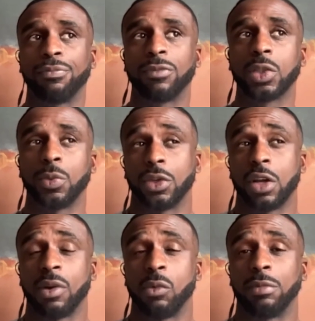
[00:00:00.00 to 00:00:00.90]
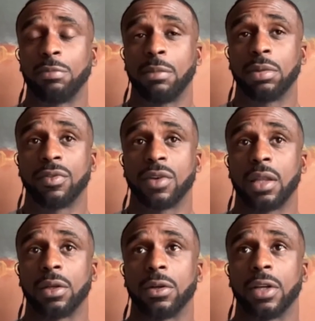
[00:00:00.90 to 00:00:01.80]
So when you're talking about women, people of
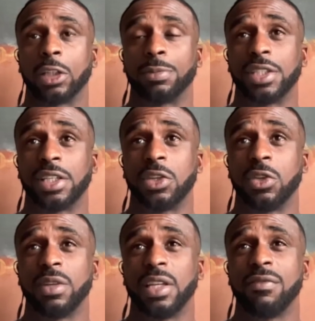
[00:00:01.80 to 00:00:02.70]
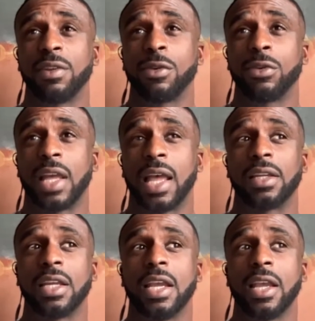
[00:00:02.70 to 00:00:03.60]
color, LGBTQ, but even if you're not
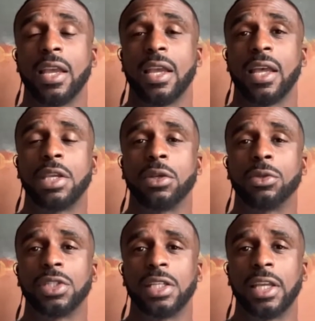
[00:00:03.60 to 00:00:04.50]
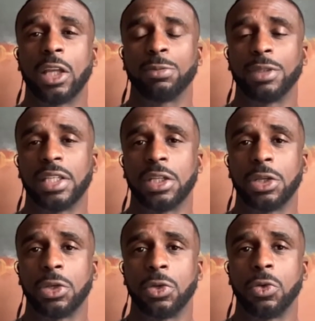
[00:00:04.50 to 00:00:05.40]
POC,
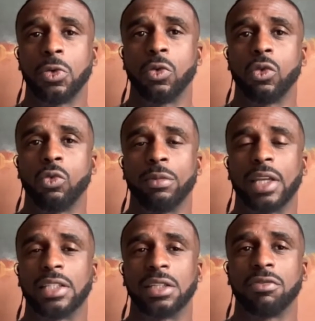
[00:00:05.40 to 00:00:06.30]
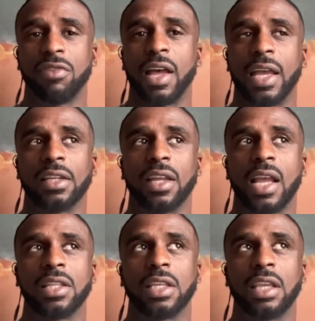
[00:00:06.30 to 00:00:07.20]
LGBTQ, women identified,
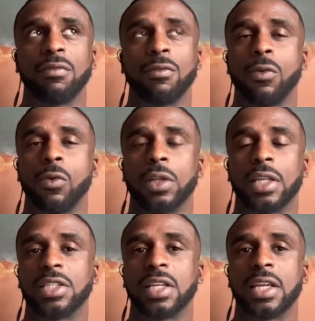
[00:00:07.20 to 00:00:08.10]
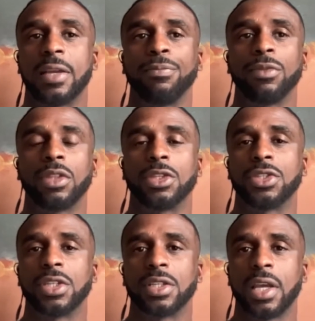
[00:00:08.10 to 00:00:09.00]
I think even for, let's say, the
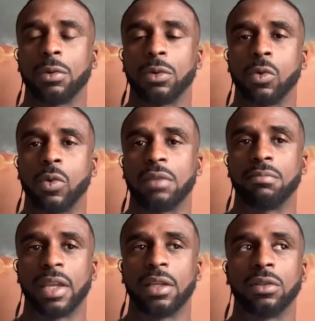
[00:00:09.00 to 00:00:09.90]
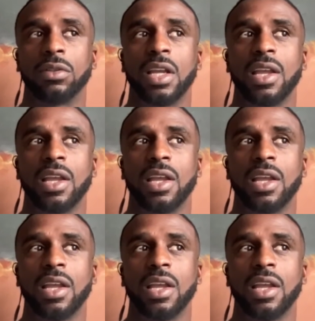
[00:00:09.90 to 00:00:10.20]
cis hetero white male,